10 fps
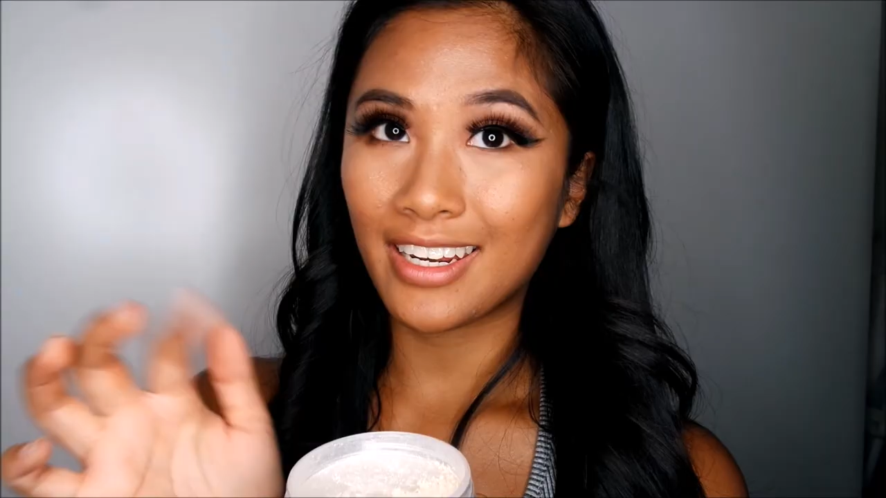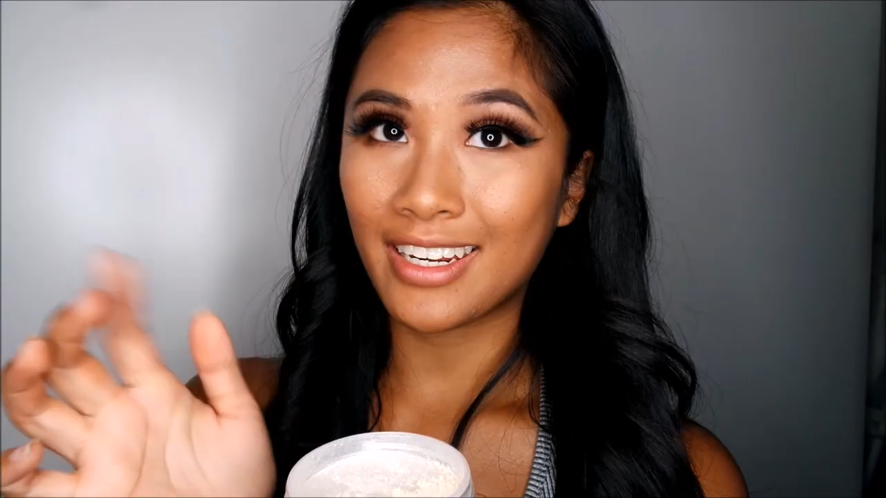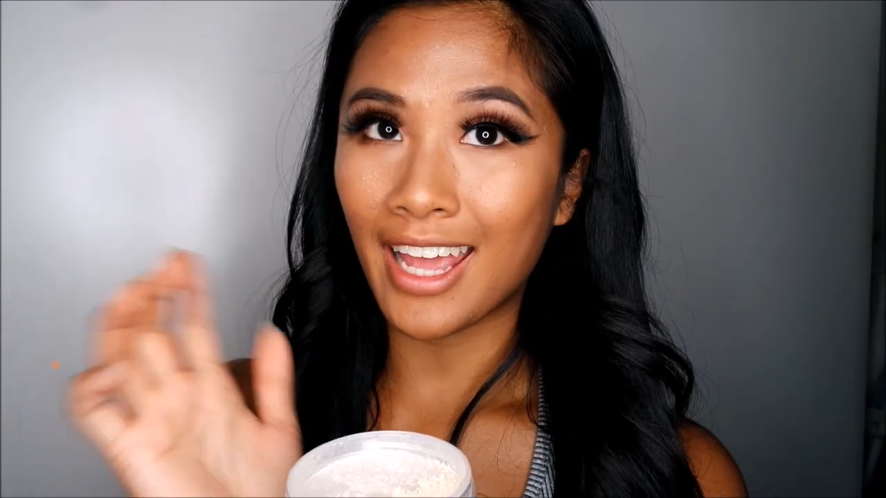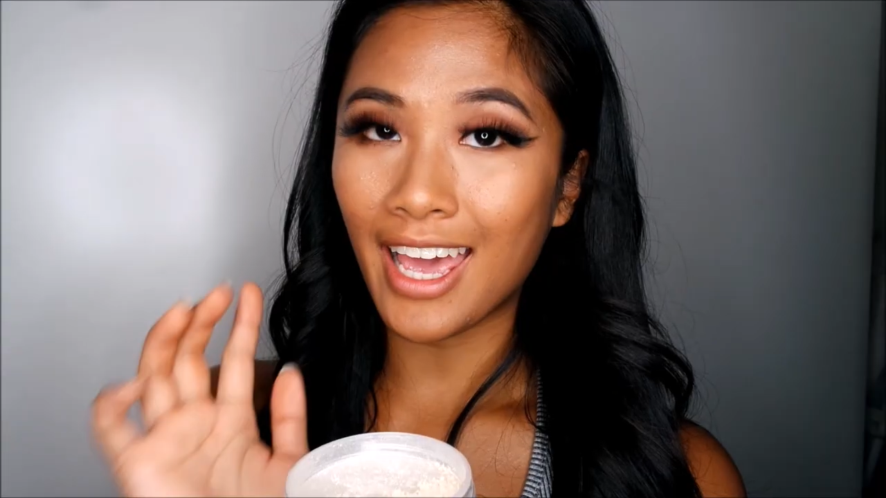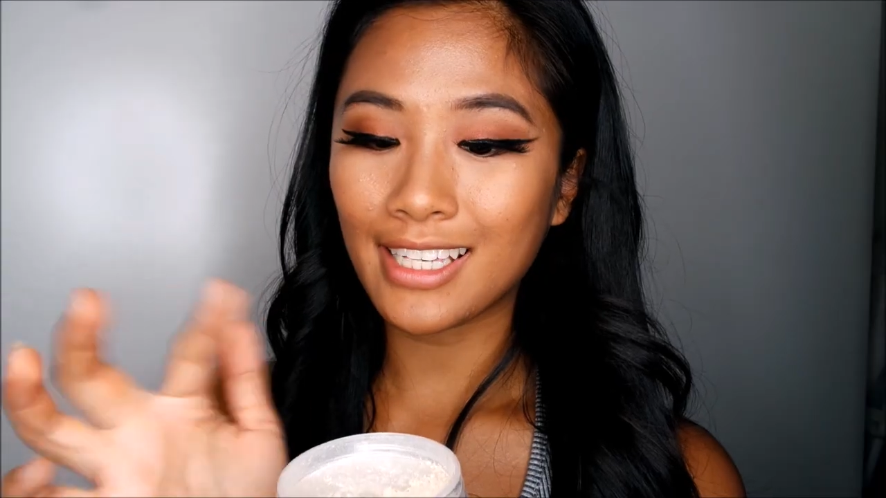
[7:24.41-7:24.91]

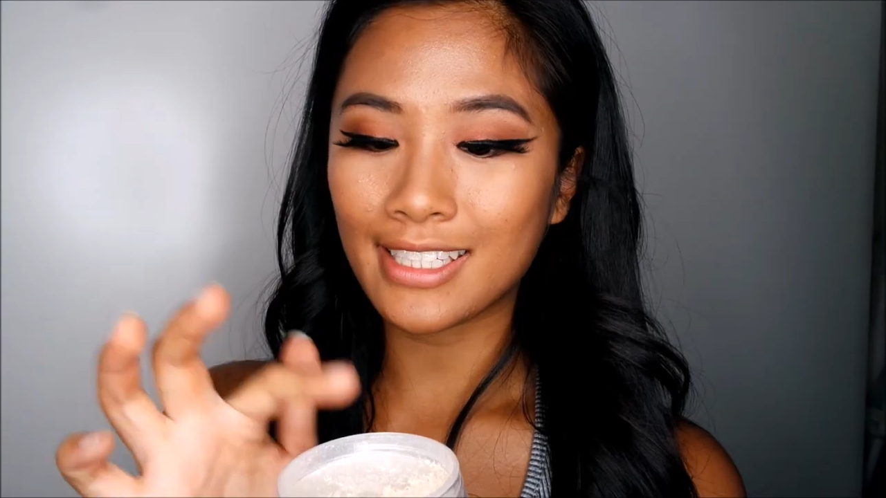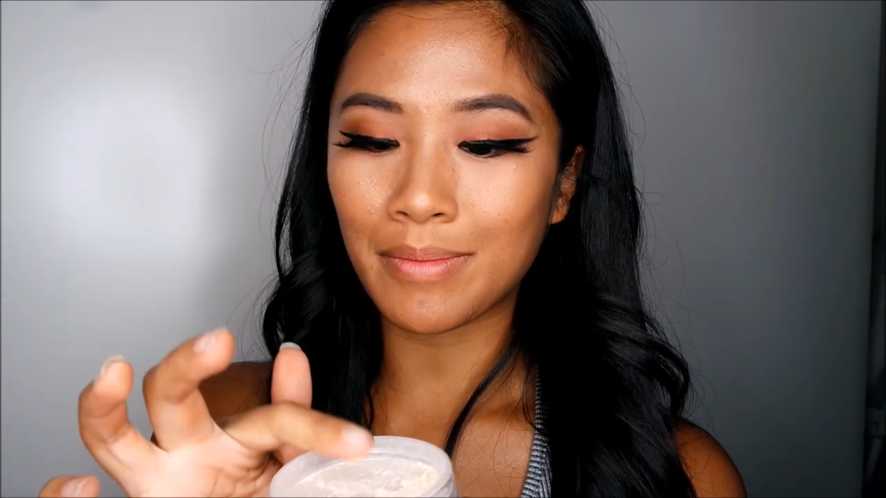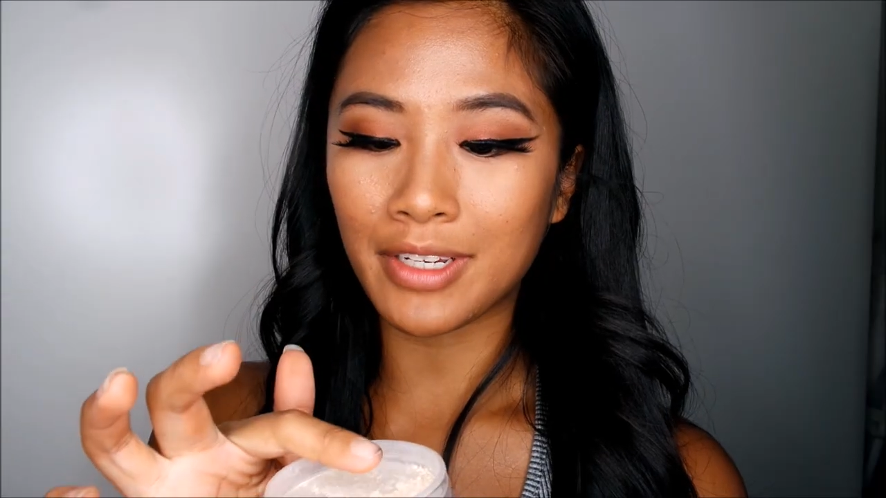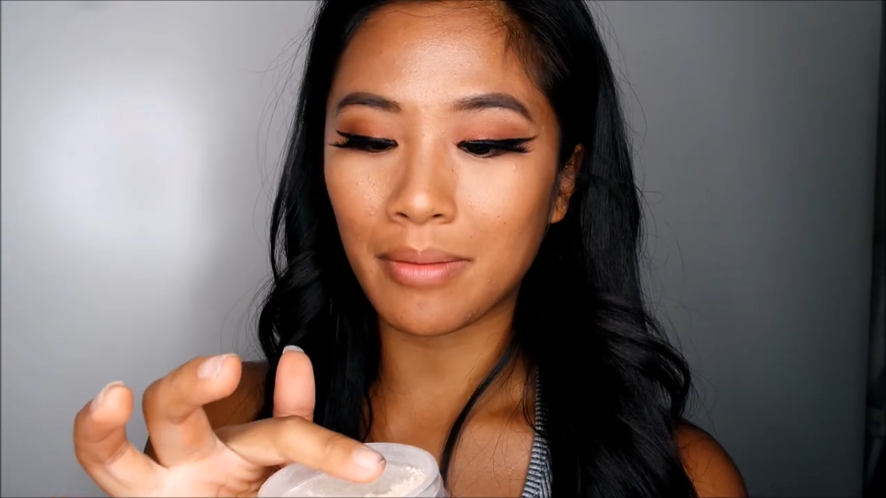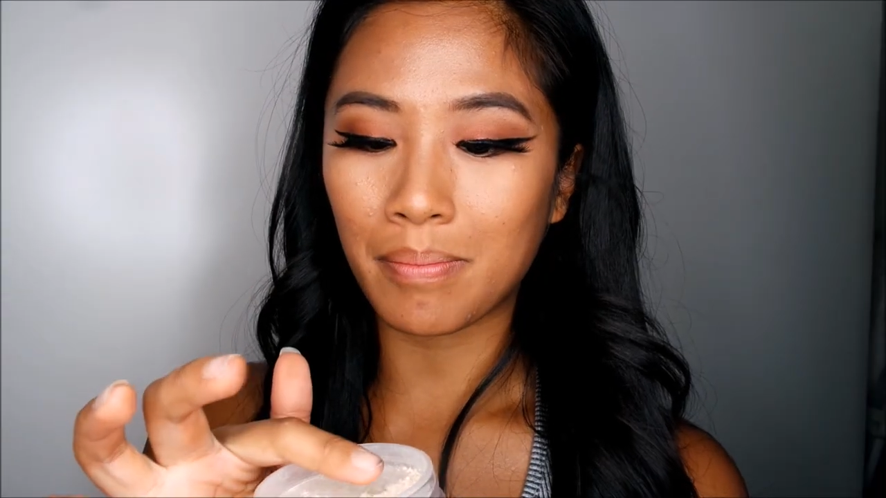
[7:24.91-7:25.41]
Next,
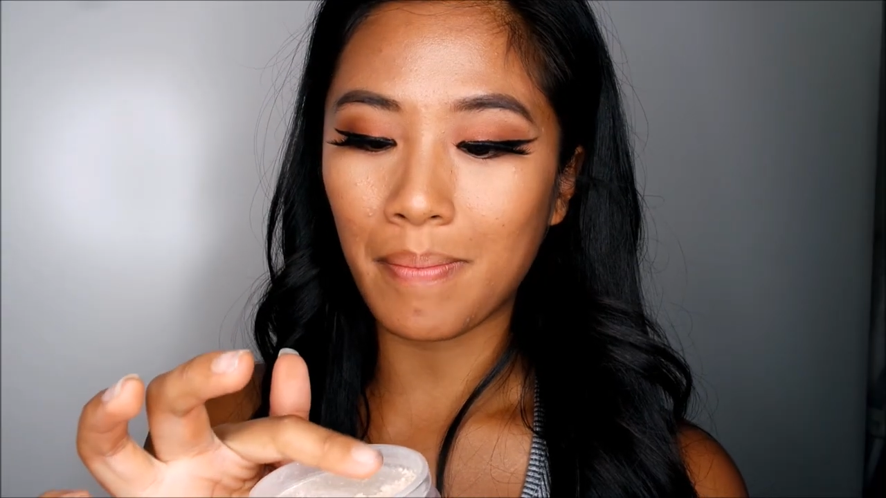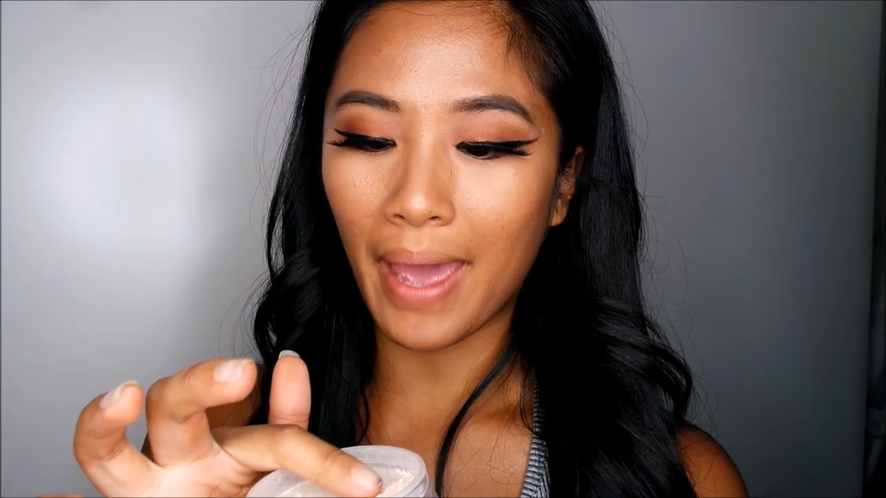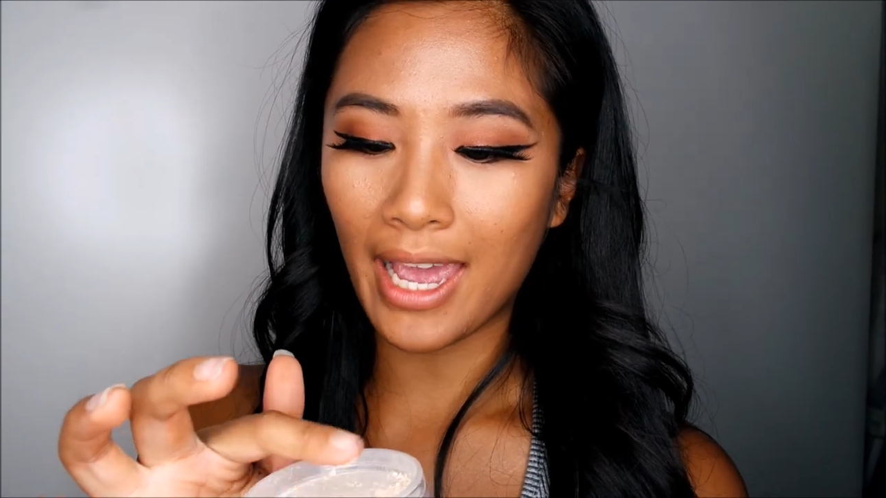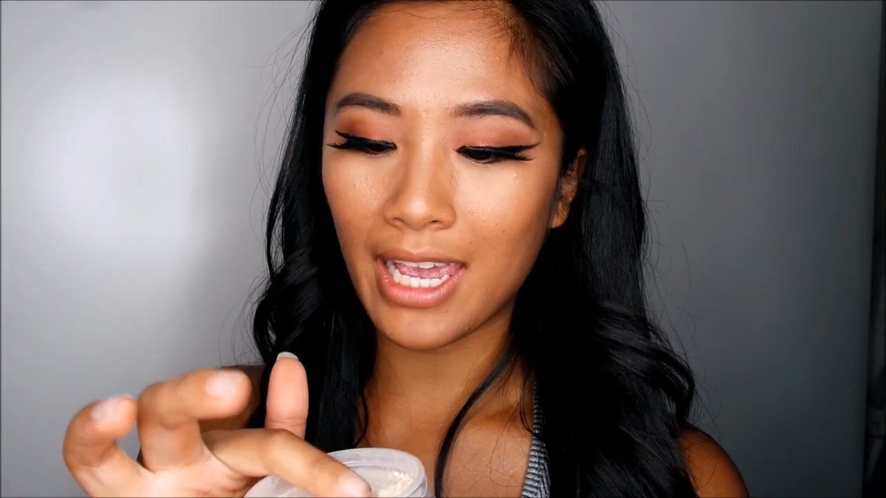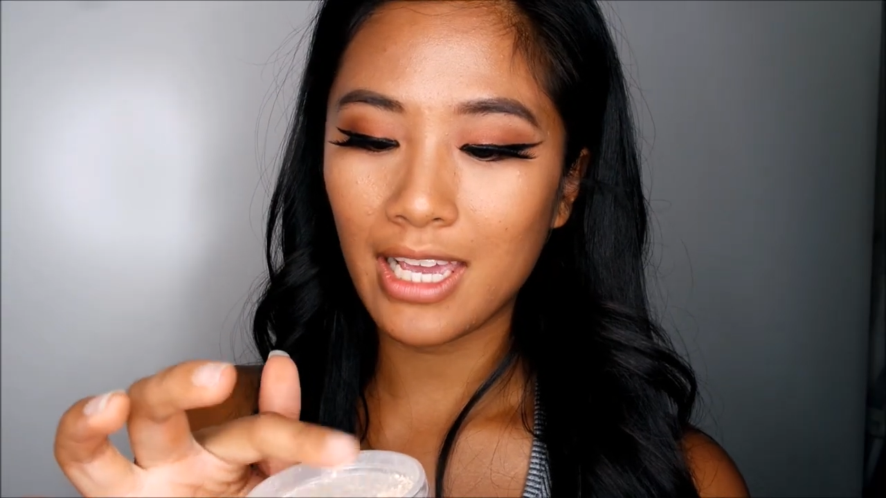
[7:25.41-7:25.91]
I'm gonna
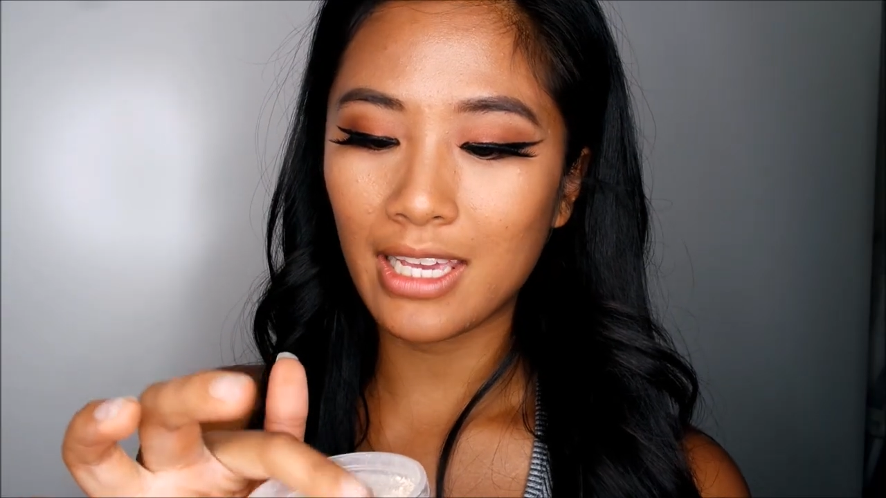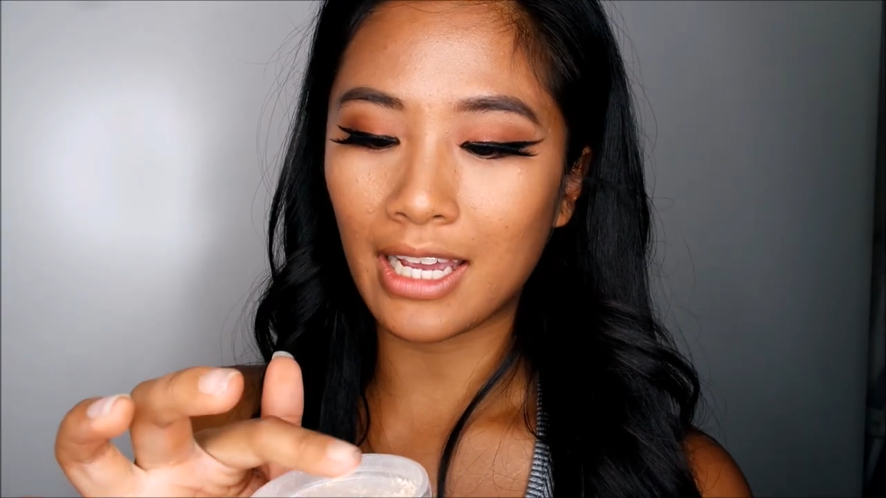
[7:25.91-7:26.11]
bake,